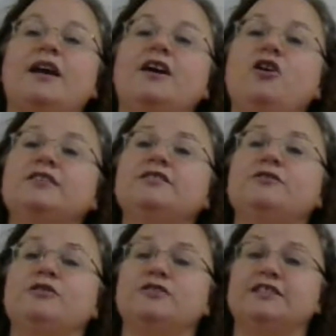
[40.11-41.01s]
And also
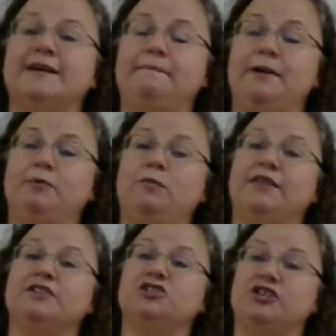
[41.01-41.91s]
there are some people
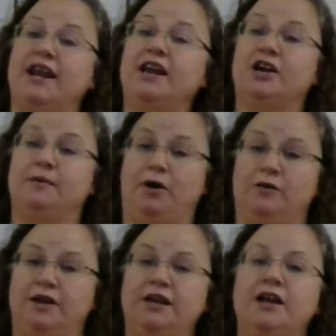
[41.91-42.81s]
with a genetic
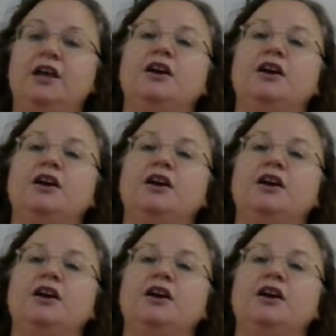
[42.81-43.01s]
component